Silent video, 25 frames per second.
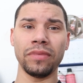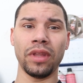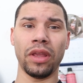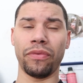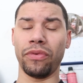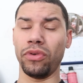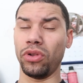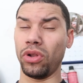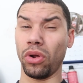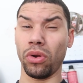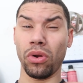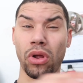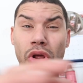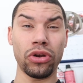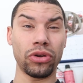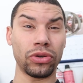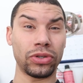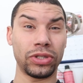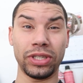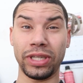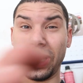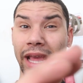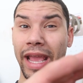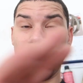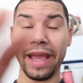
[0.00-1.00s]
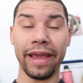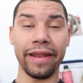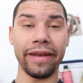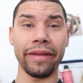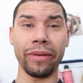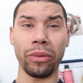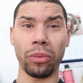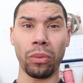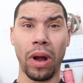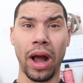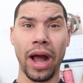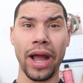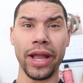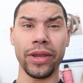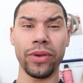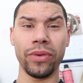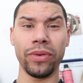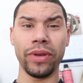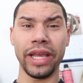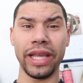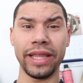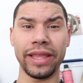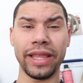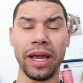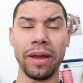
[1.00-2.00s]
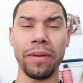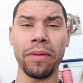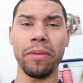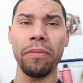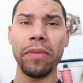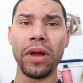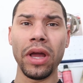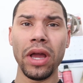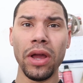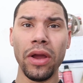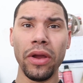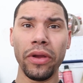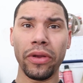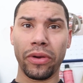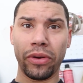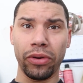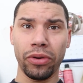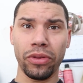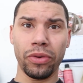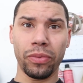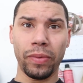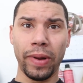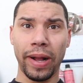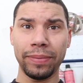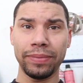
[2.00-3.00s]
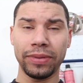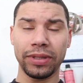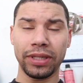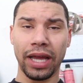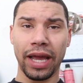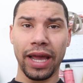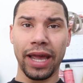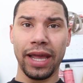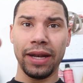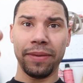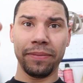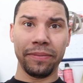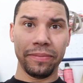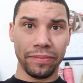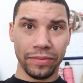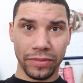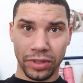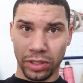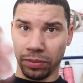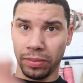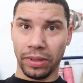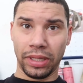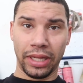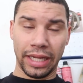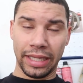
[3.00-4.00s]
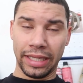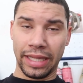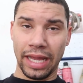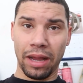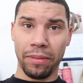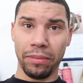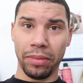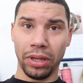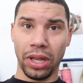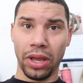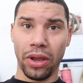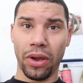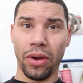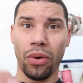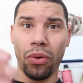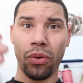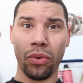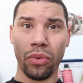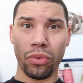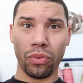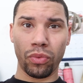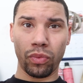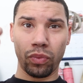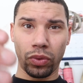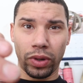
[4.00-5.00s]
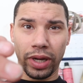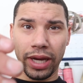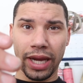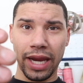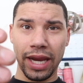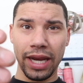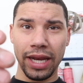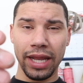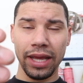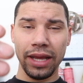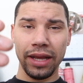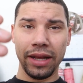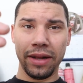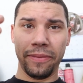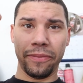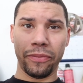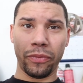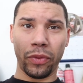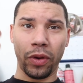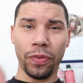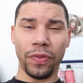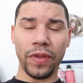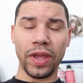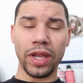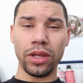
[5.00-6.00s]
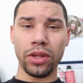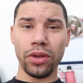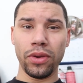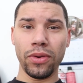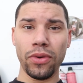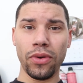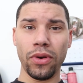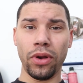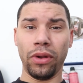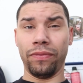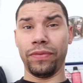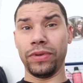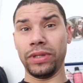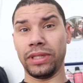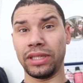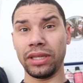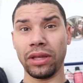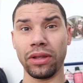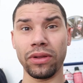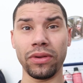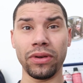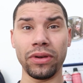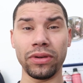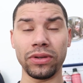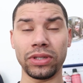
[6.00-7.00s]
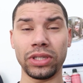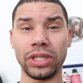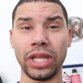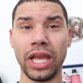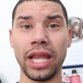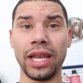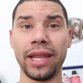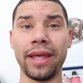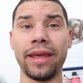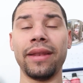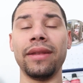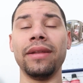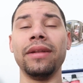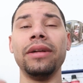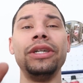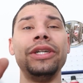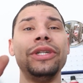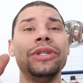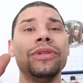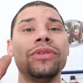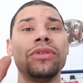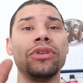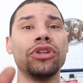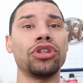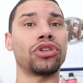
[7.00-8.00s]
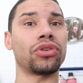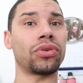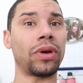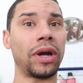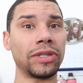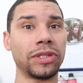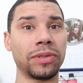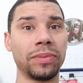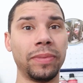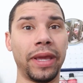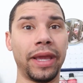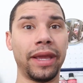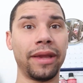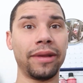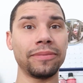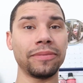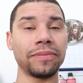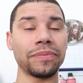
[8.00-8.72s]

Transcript: If you don't understand why you need them, go to the website. It'll be linked down below. Read what they do. If you still don't understand it, just trust me.